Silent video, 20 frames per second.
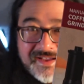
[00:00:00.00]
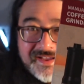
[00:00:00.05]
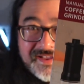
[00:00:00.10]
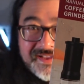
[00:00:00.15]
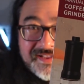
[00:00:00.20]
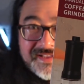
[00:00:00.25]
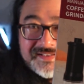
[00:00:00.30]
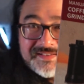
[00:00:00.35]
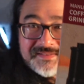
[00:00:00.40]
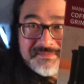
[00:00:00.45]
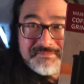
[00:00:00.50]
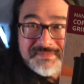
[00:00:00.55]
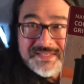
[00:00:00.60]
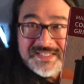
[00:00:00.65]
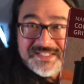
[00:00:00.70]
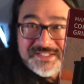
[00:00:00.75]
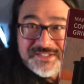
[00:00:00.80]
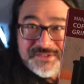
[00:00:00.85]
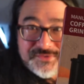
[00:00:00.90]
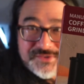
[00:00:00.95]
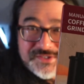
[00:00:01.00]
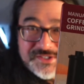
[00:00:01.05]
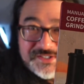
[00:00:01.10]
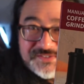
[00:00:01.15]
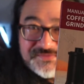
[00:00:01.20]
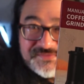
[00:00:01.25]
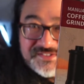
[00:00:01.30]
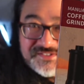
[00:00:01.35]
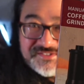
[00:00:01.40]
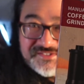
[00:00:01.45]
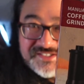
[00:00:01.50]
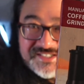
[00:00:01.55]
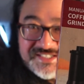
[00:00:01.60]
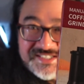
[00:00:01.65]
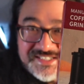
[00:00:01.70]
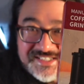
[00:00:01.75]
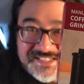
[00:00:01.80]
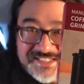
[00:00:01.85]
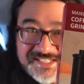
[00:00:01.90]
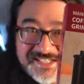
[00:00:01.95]
and a manual coffee
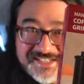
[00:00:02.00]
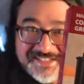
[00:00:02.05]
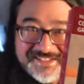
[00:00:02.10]
grinder.